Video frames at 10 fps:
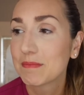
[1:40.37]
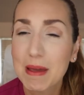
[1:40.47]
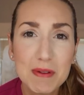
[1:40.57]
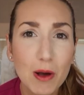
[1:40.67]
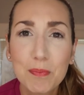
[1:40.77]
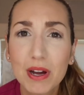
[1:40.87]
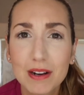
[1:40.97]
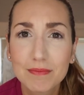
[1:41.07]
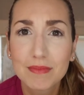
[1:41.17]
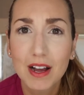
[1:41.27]
maybe I'll
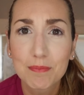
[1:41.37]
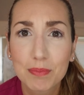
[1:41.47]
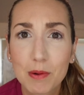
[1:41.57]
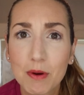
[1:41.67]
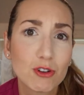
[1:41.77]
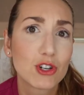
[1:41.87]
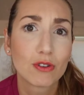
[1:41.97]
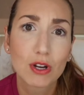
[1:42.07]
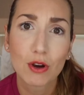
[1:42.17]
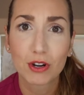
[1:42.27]
put a
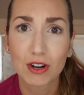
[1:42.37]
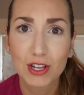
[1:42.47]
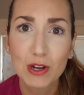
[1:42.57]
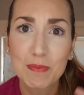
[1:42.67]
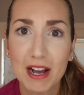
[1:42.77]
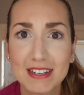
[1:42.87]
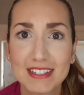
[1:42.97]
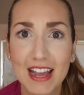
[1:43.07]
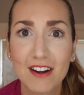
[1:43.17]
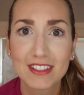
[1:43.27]
promotional code or a
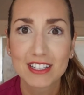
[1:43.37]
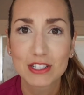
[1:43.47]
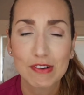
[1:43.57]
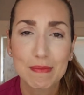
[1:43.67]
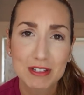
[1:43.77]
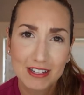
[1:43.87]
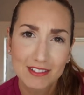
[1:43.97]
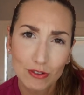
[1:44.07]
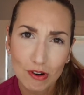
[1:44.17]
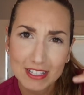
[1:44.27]
coupon down in the
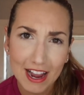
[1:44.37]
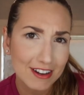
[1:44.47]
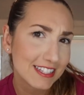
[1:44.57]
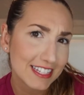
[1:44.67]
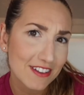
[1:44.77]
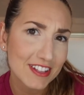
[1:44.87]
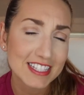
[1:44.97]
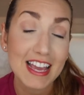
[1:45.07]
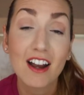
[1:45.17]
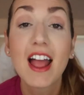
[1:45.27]
description. Scroll down and see if
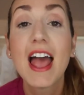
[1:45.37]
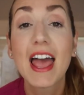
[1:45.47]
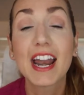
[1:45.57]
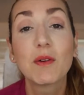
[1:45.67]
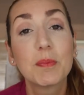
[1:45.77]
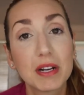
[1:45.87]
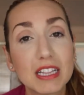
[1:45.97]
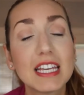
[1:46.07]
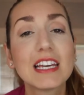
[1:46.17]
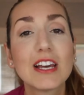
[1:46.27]
it's there, and I will put
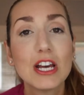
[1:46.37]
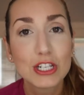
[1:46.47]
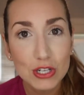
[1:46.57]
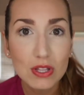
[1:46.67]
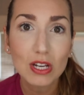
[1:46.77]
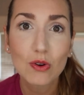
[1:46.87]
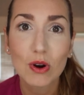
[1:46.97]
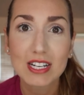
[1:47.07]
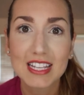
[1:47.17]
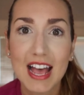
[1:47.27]
a link to the
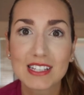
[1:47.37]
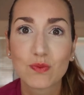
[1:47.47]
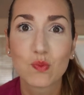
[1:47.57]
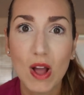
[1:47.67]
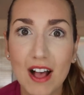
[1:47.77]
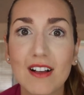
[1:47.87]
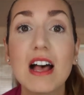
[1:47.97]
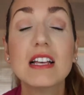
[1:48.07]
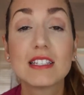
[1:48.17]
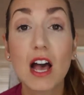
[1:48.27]
course as well.
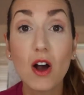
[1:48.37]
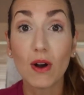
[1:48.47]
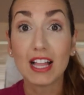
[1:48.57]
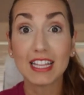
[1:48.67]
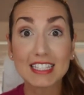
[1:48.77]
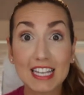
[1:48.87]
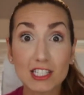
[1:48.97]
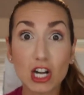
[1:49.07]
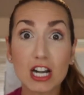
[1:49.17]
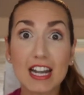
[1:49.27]
So let's
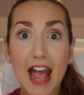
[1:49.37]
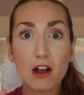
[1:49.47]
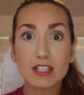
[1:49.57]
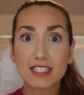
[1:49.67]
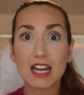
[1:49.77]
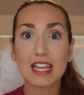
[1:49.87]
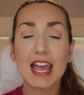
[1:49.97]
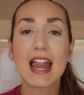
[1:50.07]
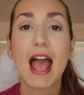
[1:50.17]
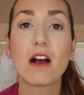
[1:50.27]
get started, how to
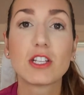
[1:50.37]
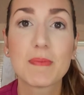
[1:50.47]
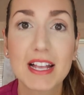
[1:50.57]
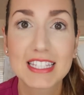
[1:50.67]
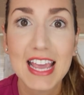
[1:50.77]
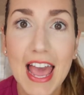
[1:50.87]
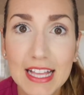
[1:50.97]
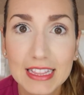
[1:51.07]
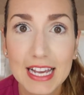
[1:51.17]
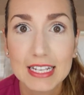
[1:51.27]
study and how to pass the
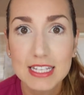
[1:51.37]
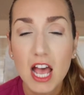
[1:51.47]
NCLEX.